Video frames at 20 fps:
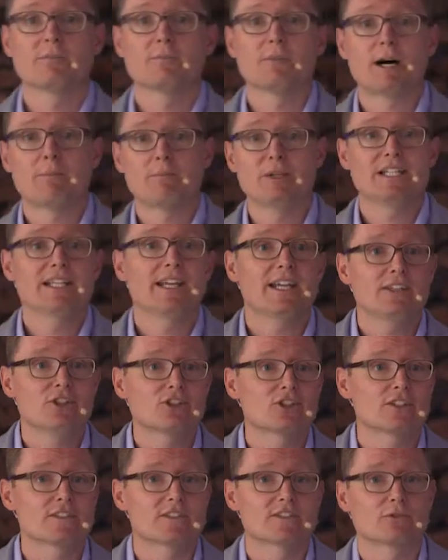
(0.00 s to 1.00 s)

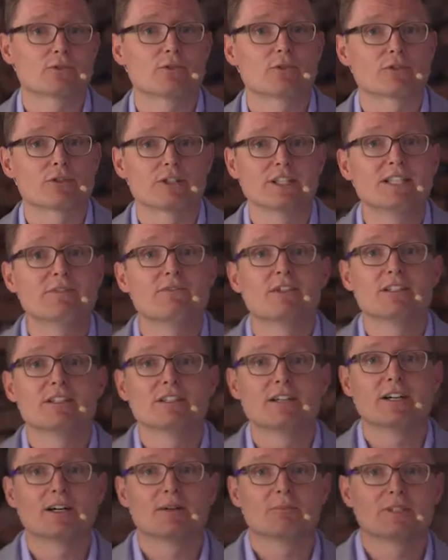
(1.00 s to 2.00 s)
applications or even
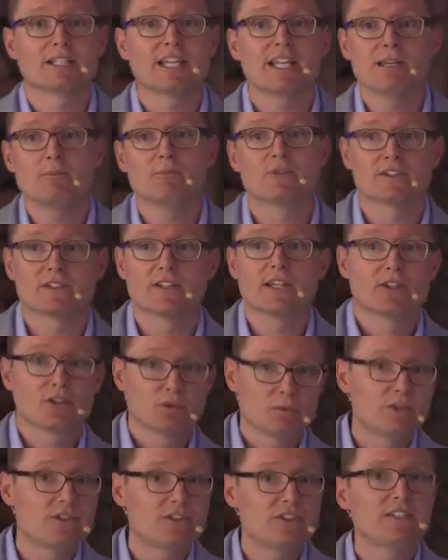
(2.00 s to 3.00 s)
games, and
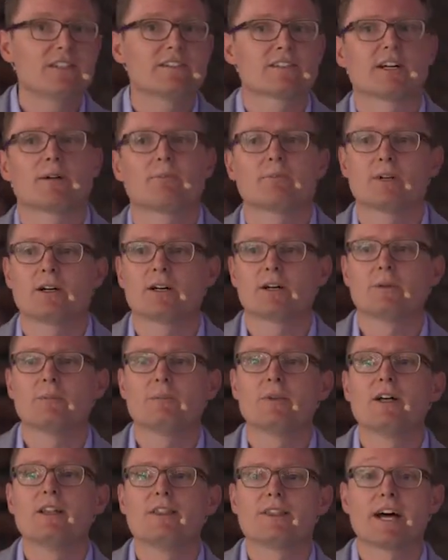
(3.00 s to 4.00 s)
you will see
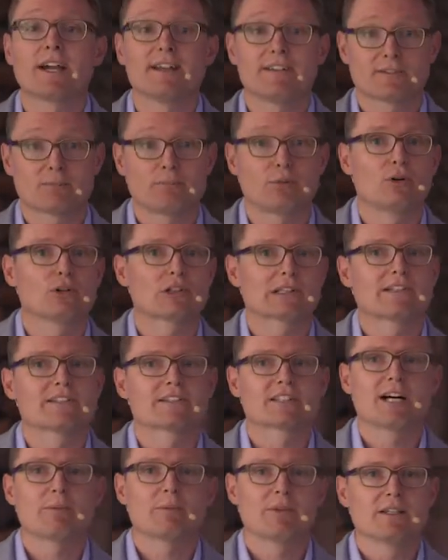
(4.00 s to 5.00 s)
some nice portals
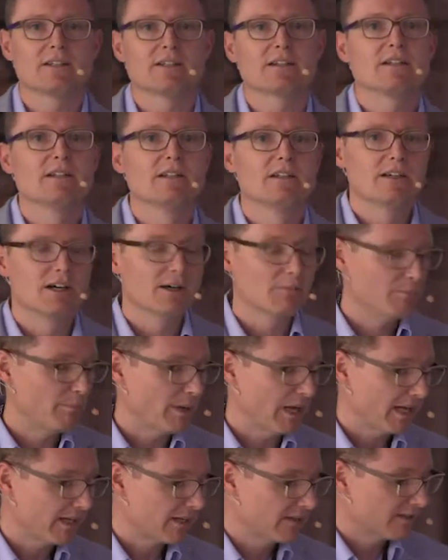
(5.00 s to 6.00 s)
coming
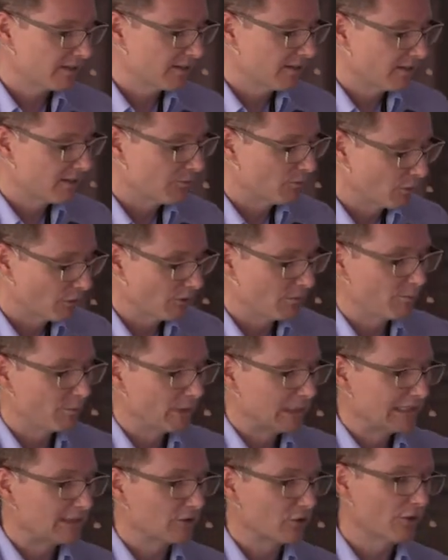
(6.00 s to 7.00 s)
back or
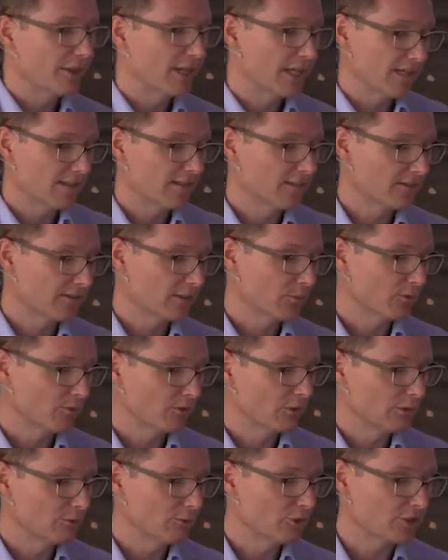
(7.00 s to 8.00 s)
build on that
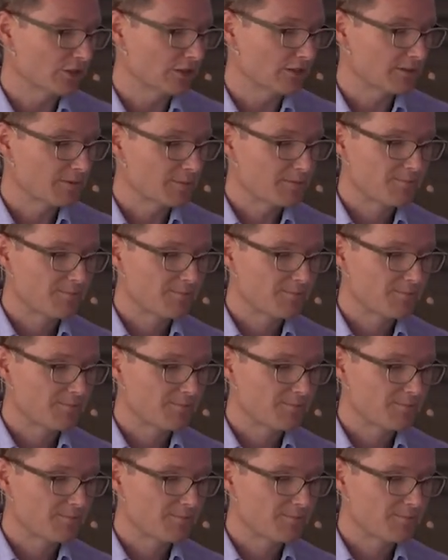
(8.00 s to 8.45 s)
solution.